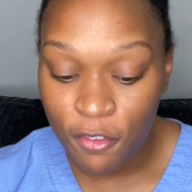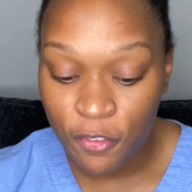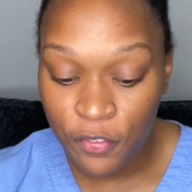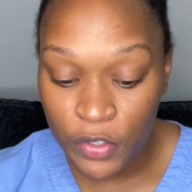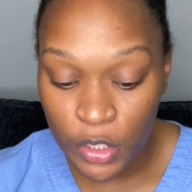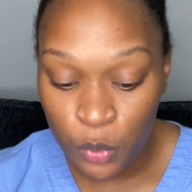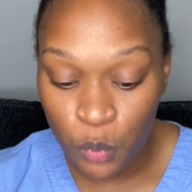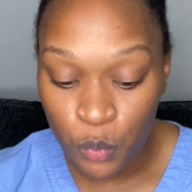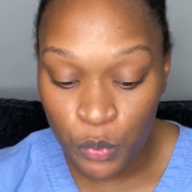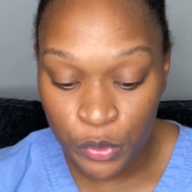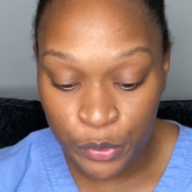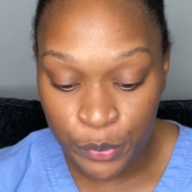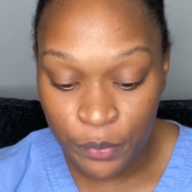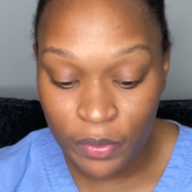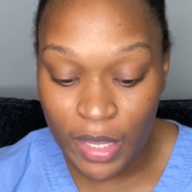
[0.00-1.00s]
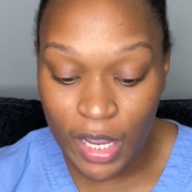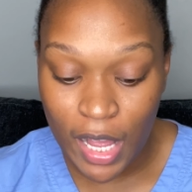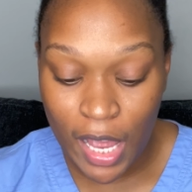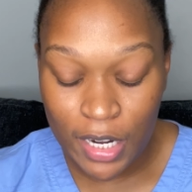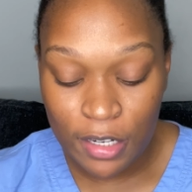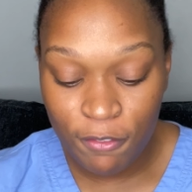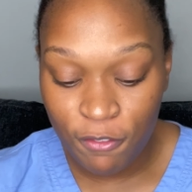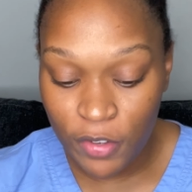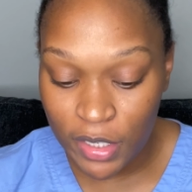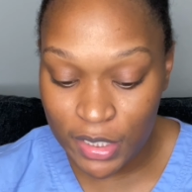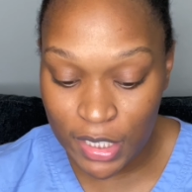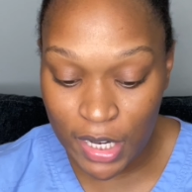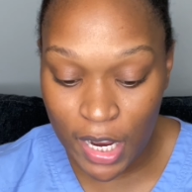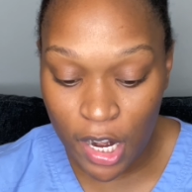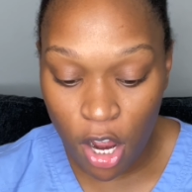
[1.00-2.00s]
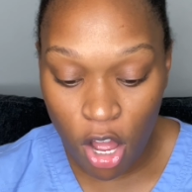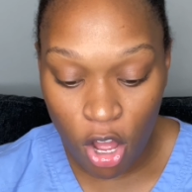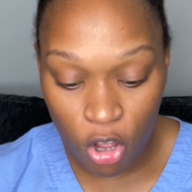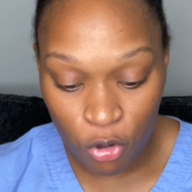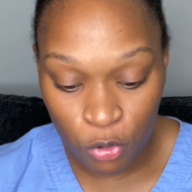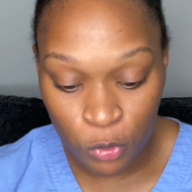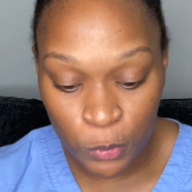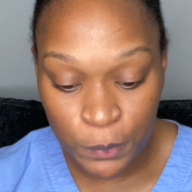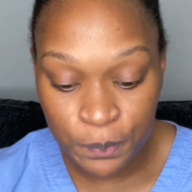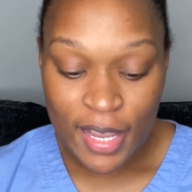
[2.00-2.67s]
foot wound that got infected at home.